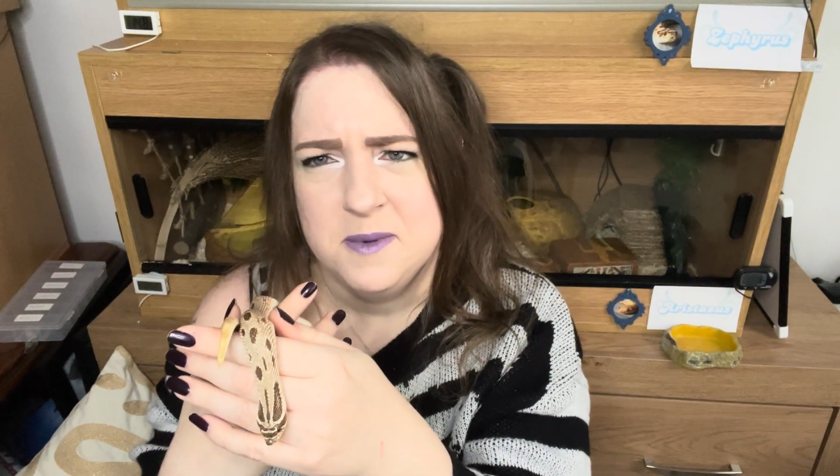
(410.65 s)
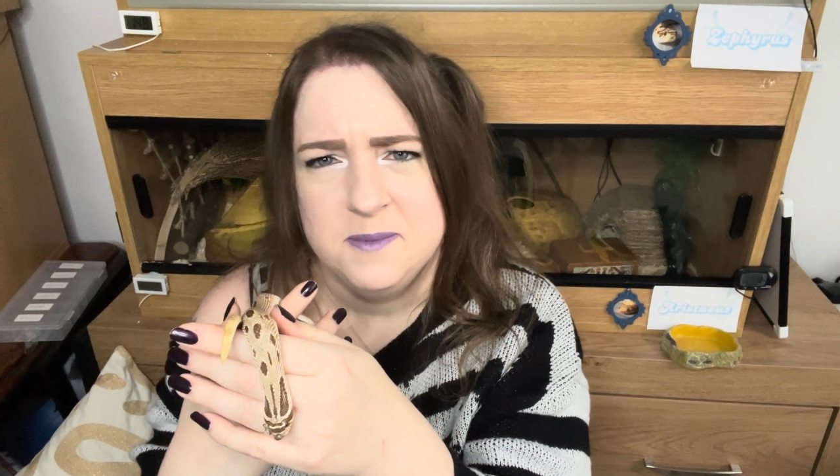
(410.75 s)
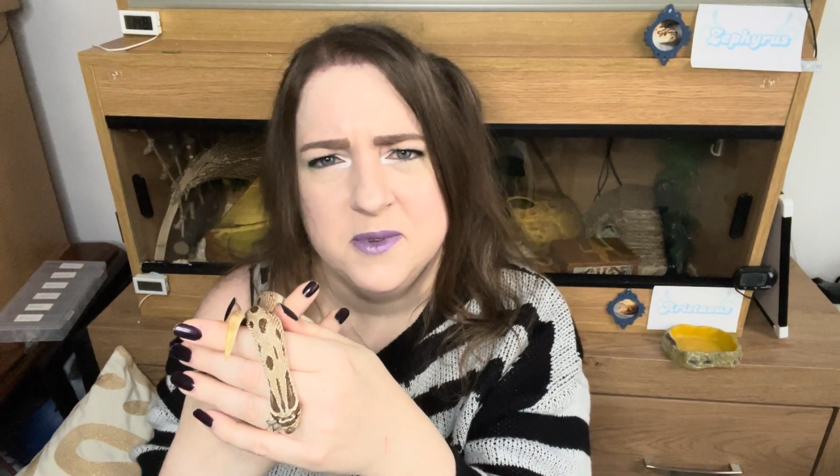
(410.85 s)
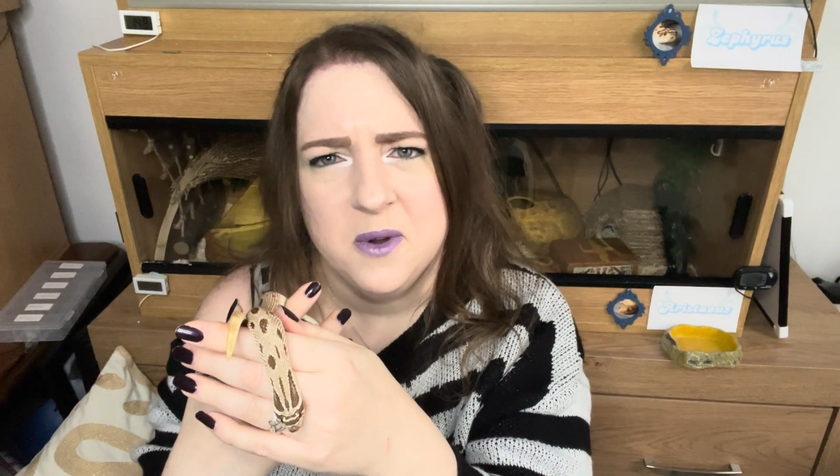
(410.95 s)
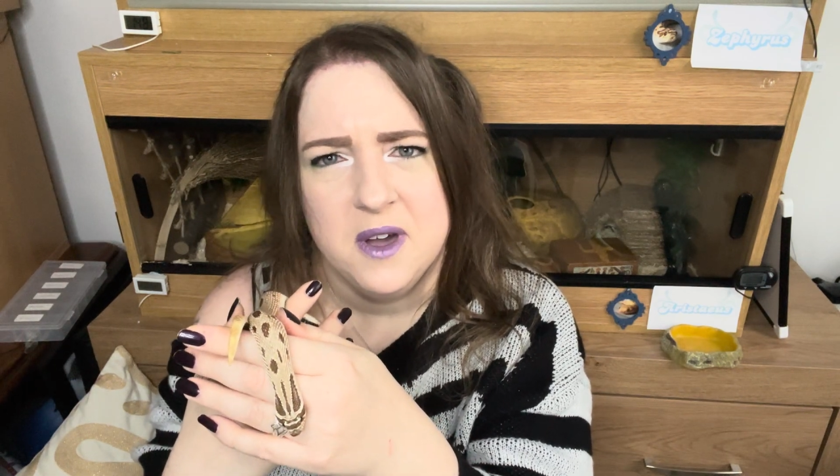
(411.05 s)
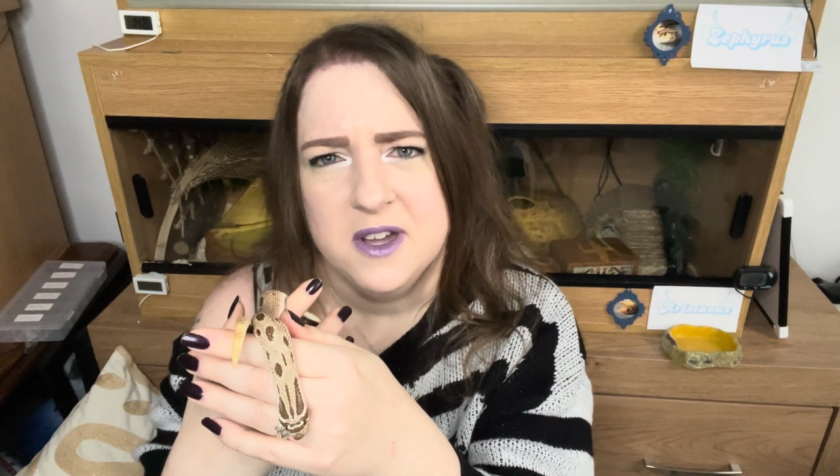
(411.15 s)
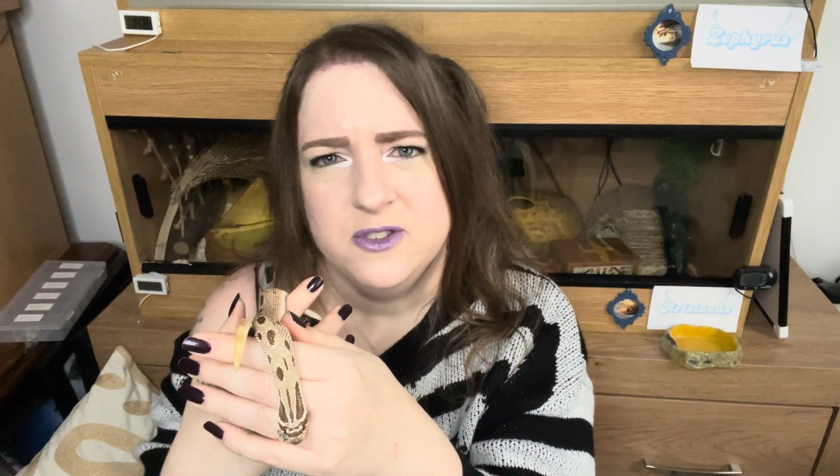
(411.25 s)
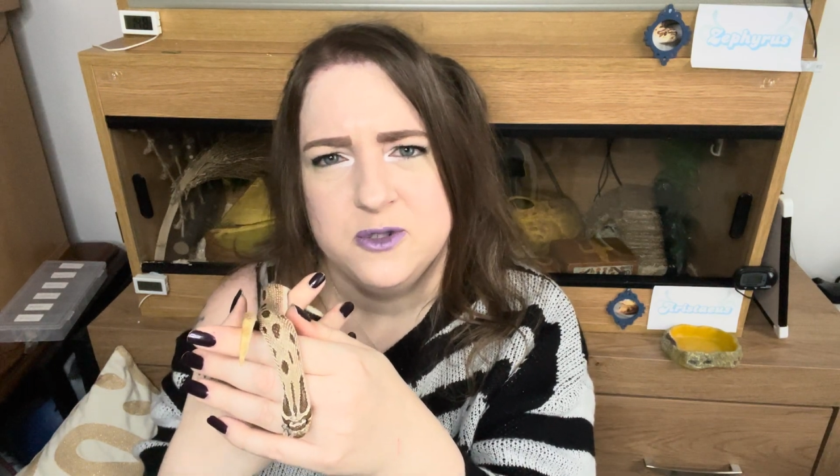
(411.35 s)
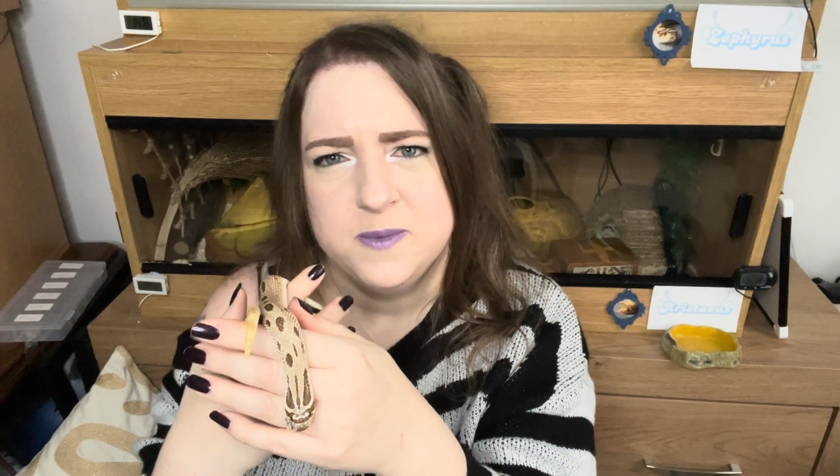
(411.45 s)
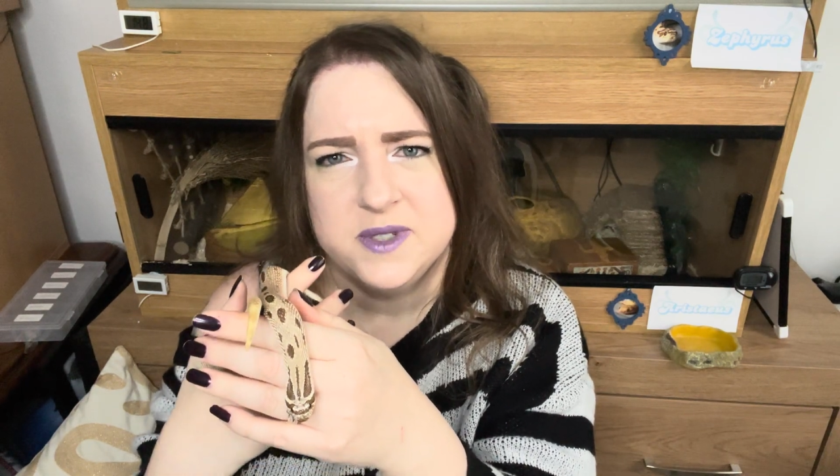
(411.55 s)
I'm not
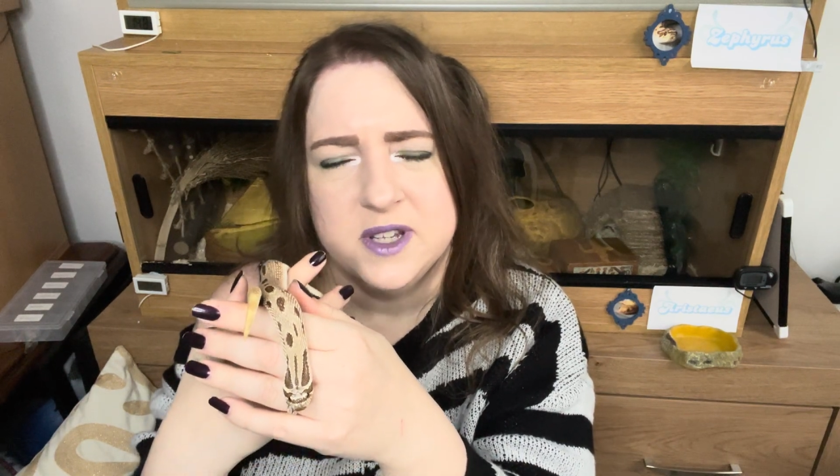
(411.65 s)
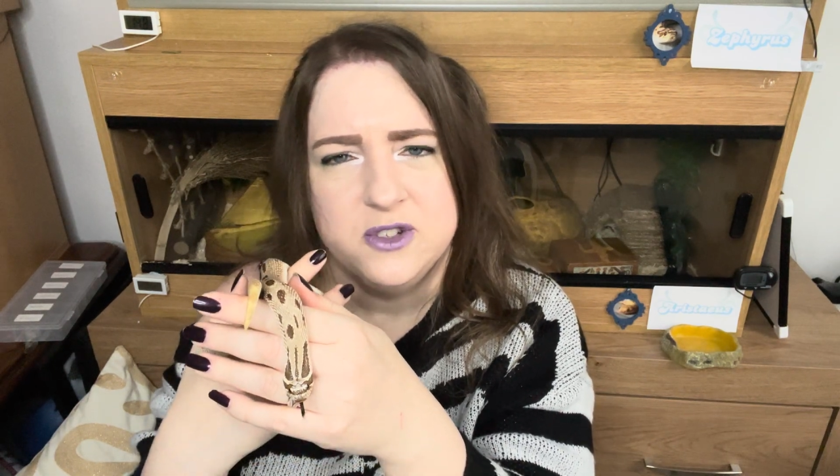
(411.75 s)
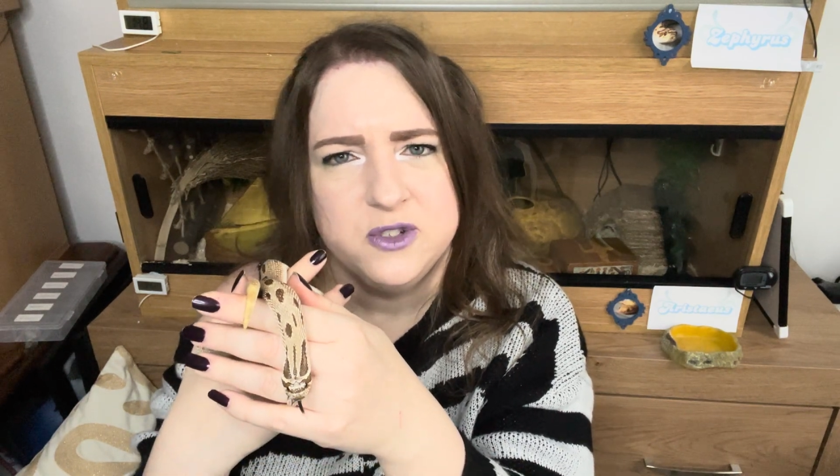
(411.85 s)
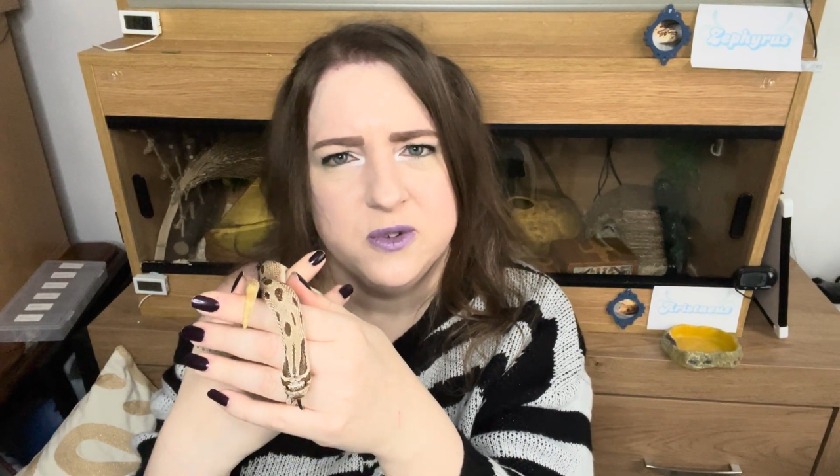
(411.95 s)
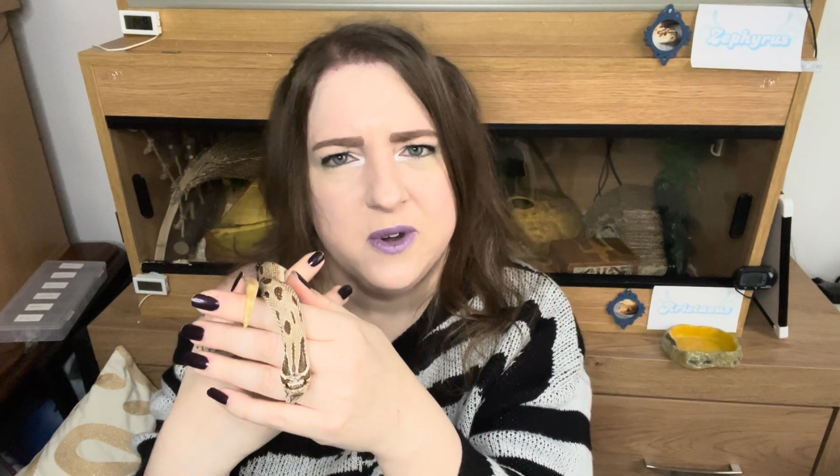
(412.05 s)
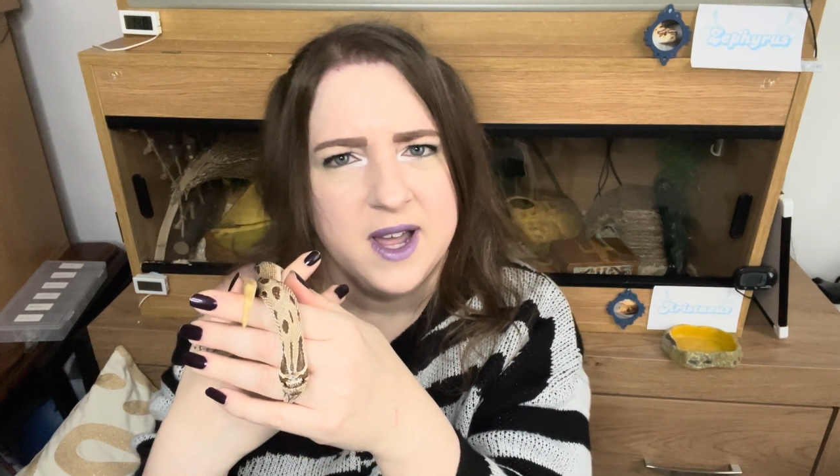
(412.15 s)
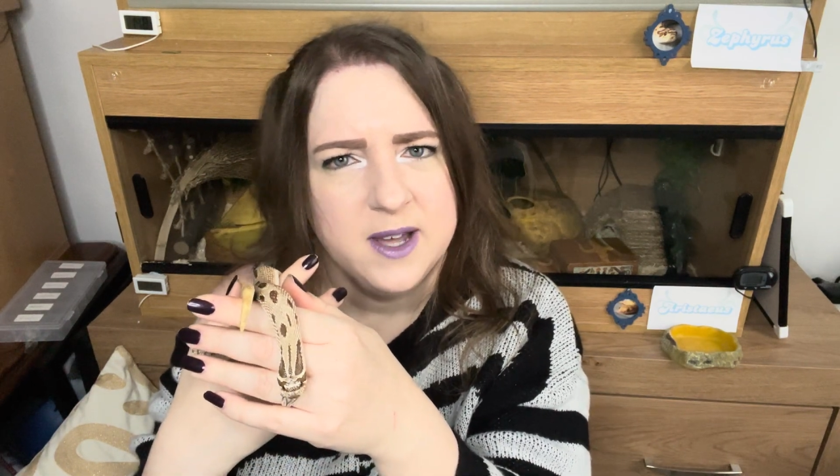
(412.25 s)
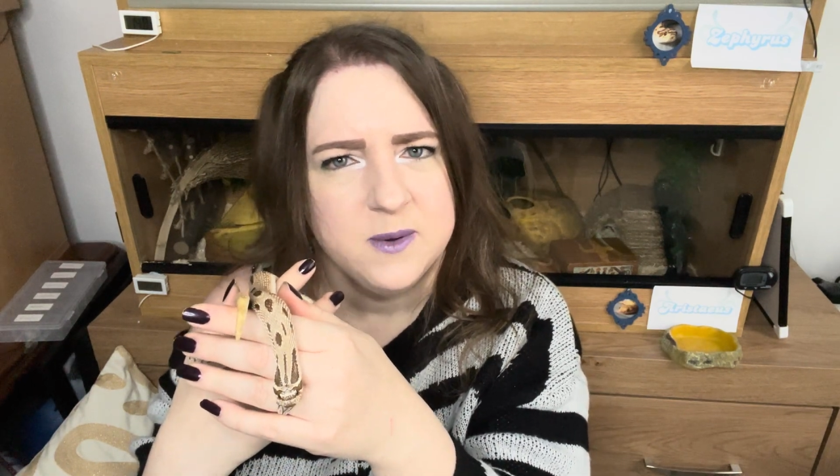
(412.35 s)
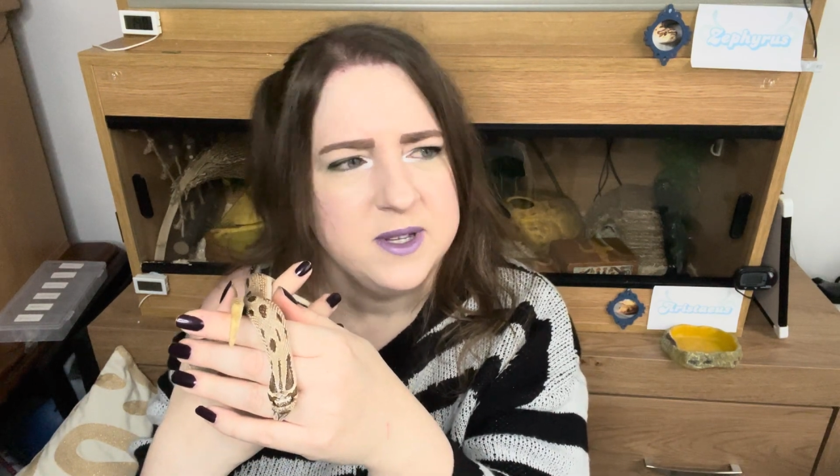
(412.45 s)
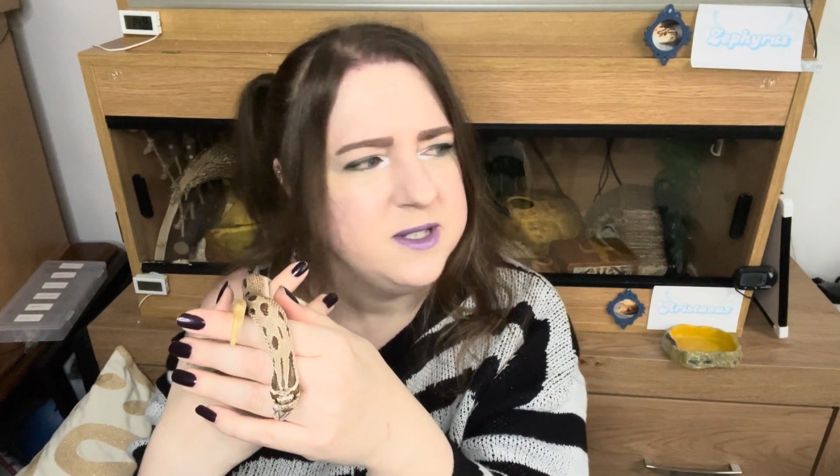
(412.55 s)
100% sure how